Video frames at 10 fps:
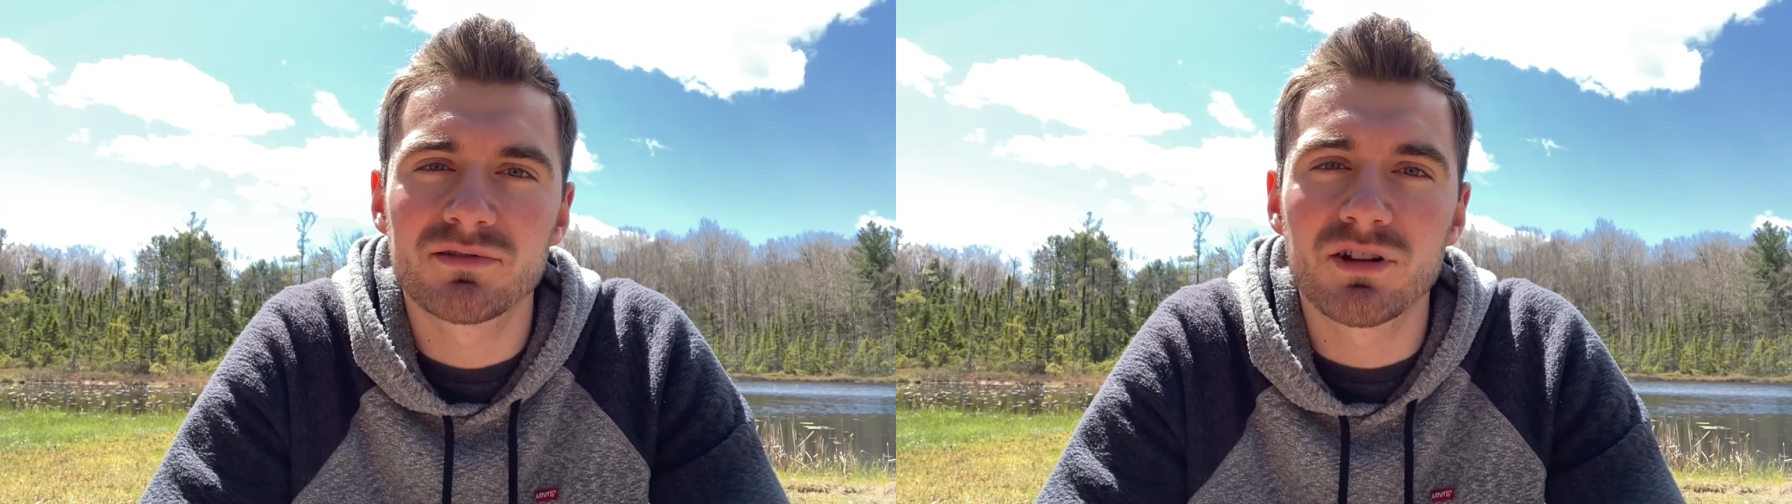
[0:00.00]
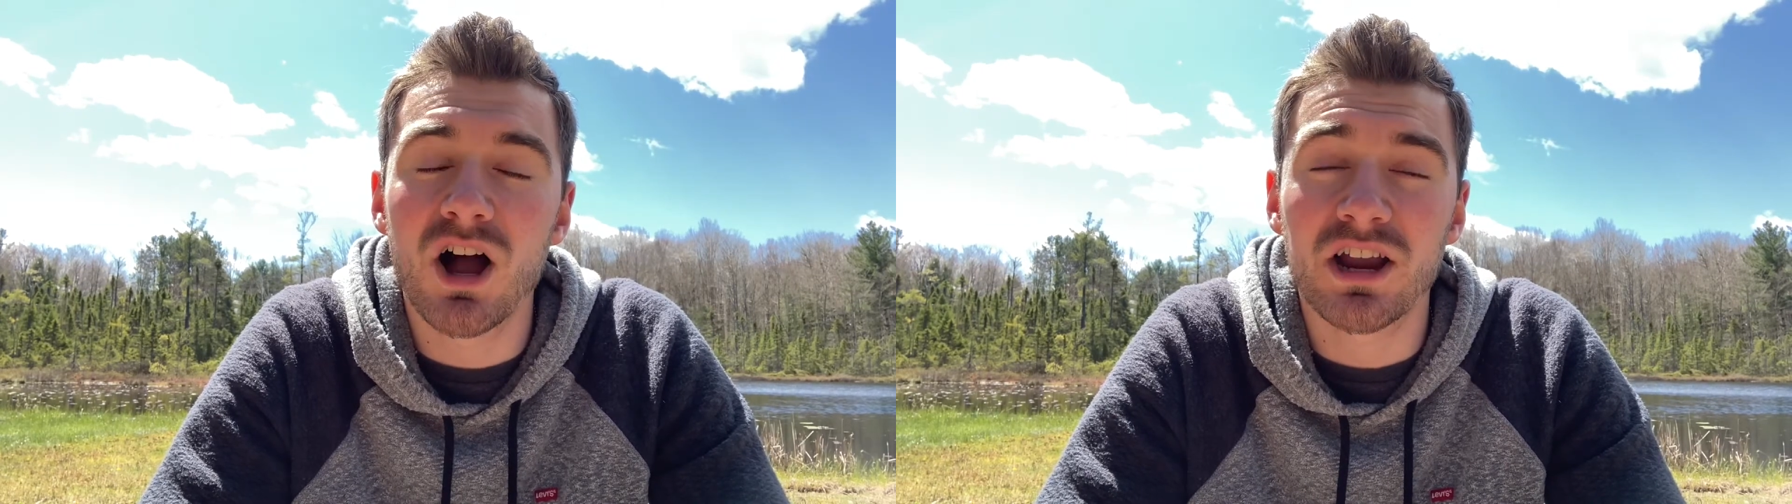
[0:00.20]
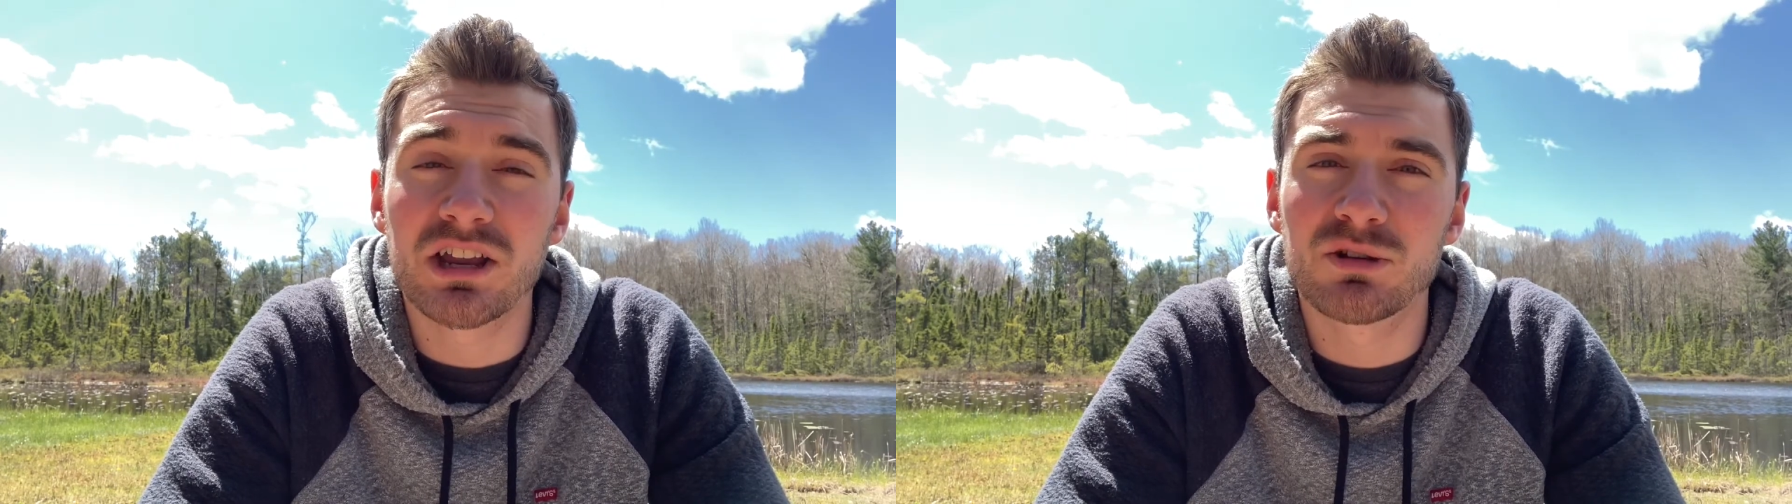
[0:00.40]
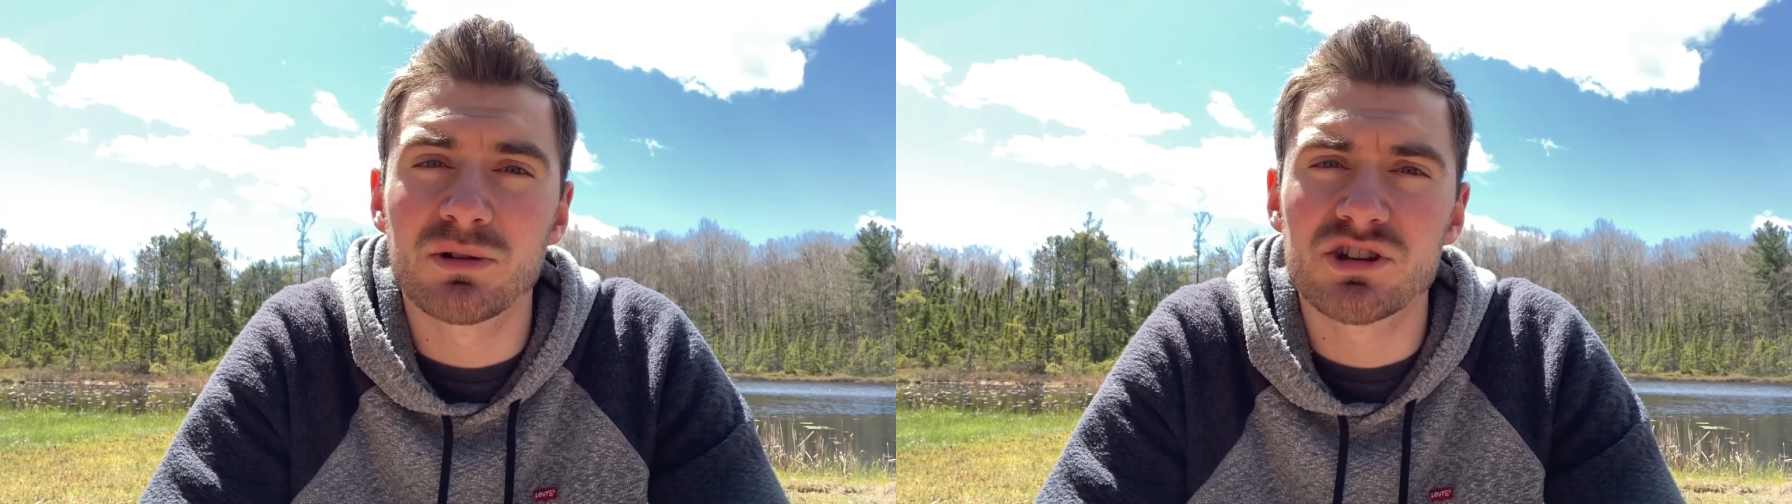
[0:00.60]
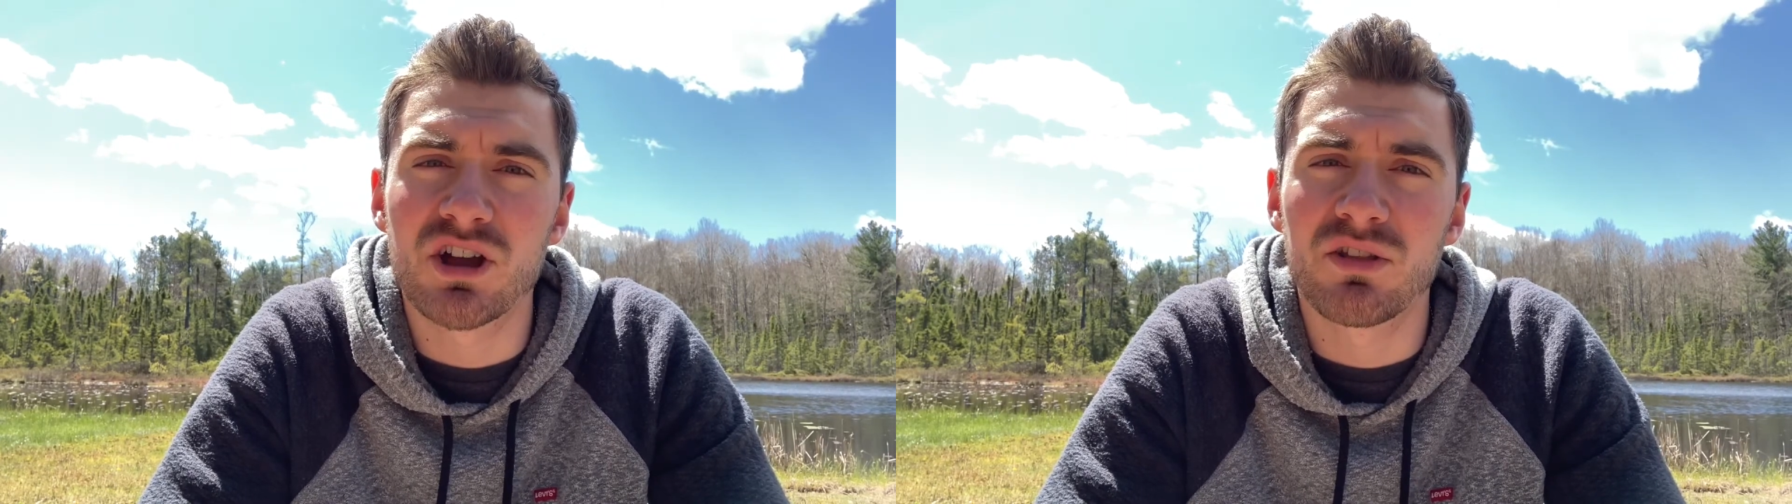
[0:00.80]
talking to
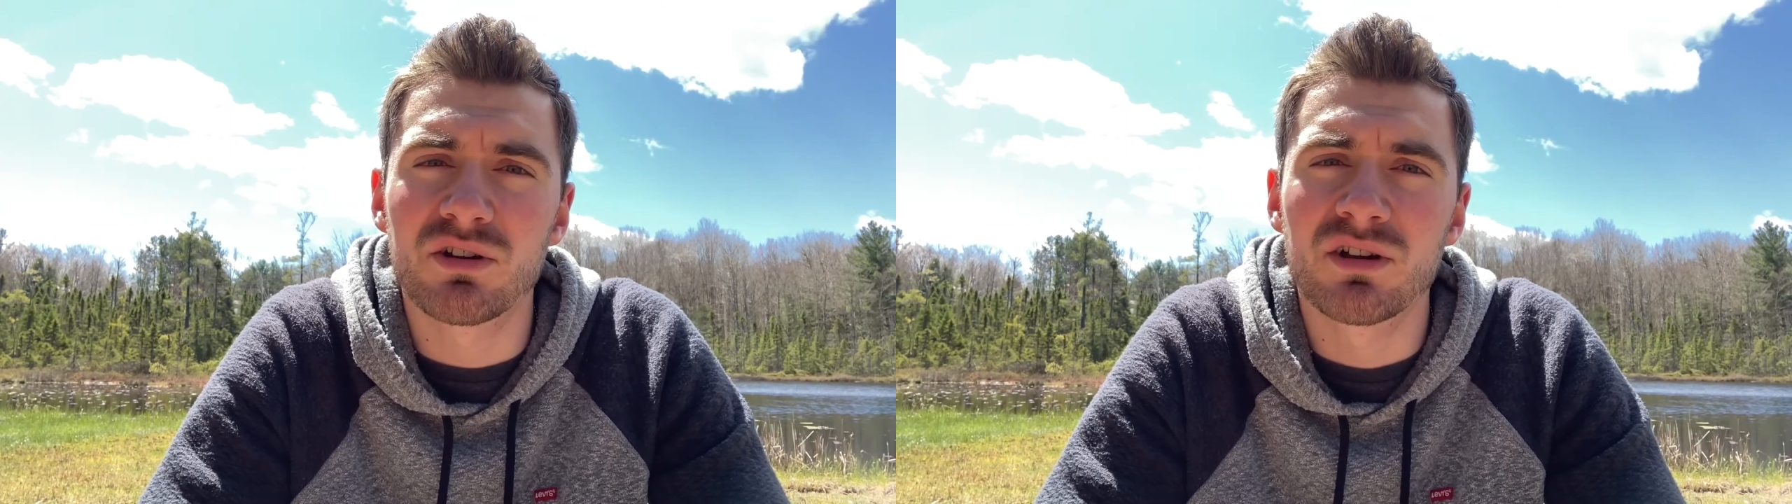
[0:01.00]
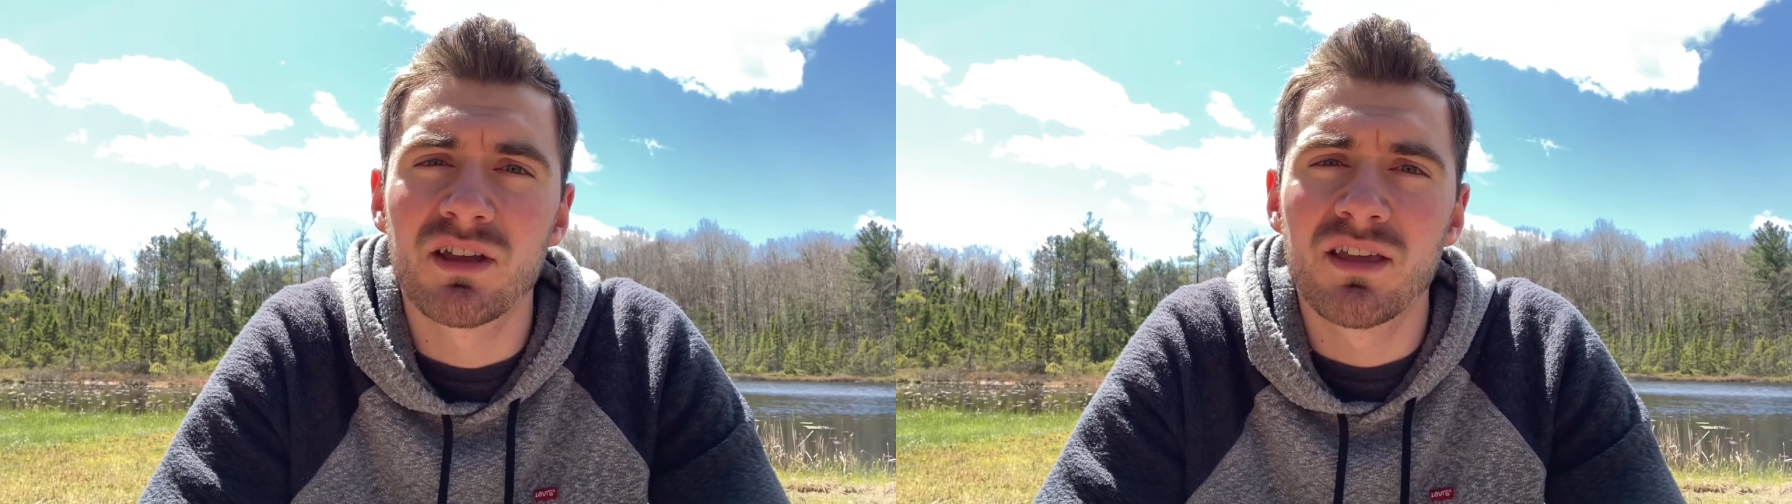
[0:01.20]
each other,